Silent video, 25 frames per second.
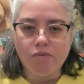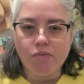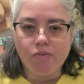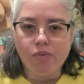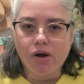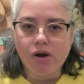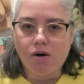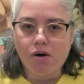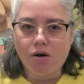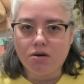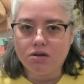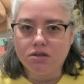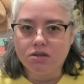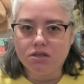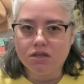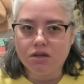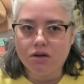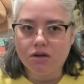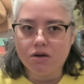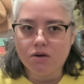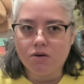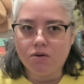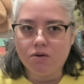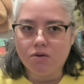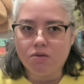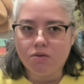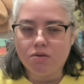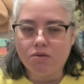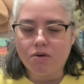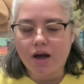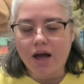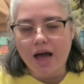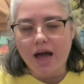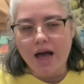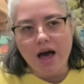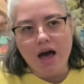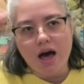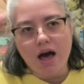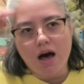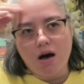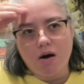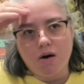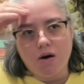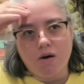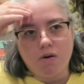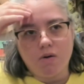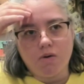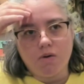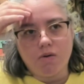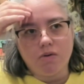but also
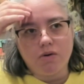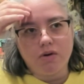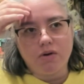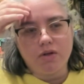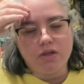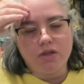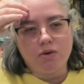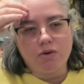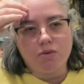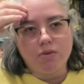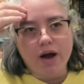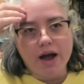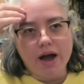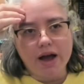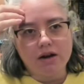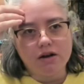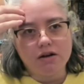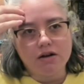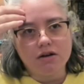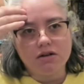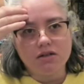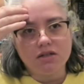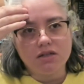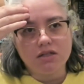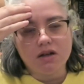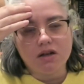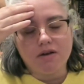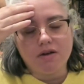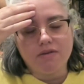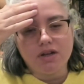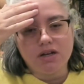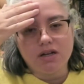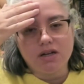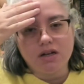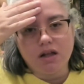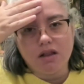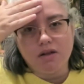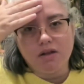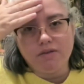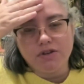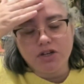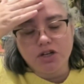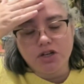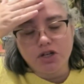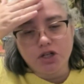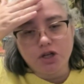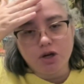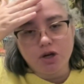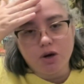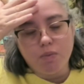how the writers of the
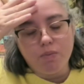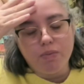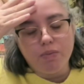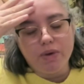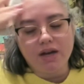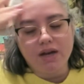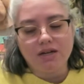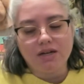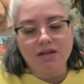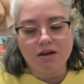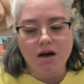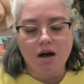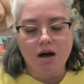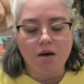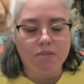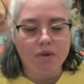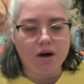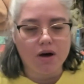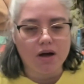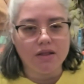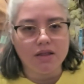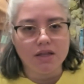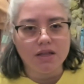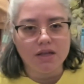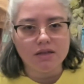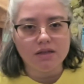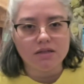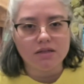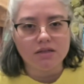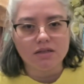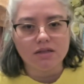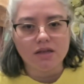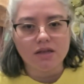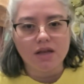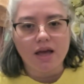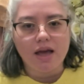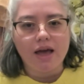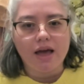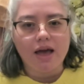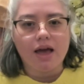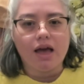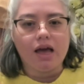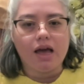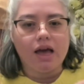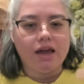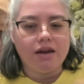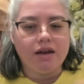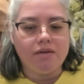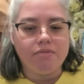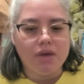television show picked up on this
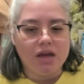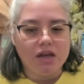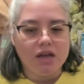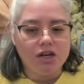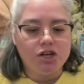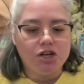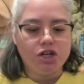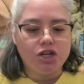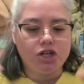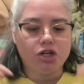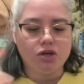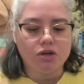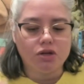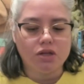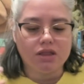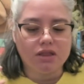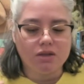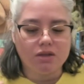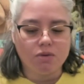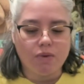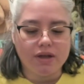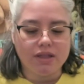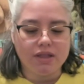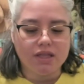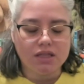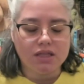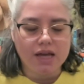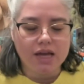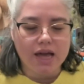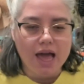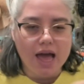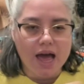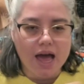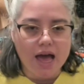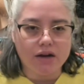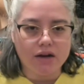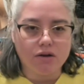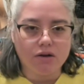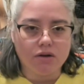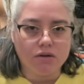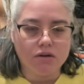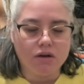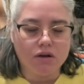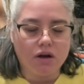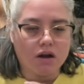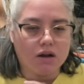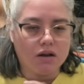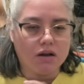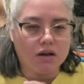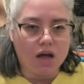and made sure that the way that they
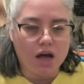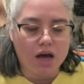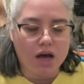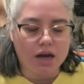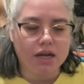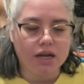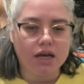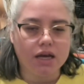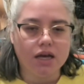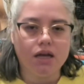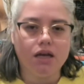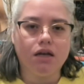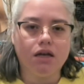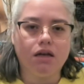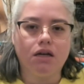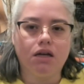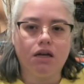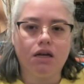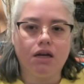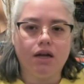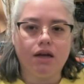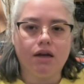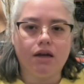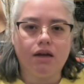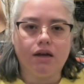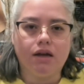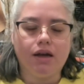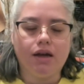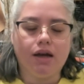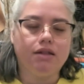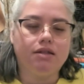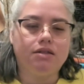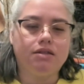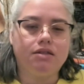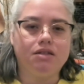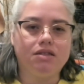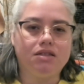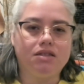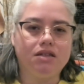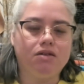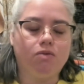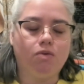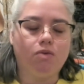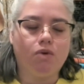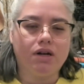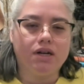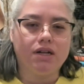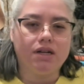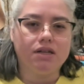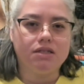handled Claudia and season
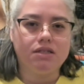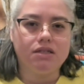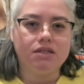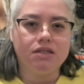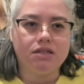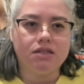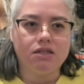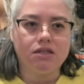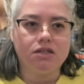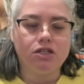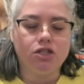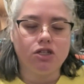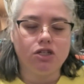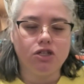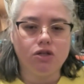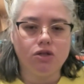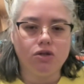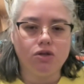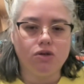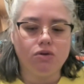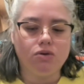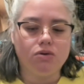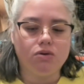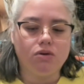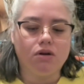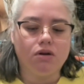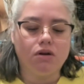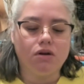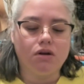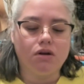1 and season 2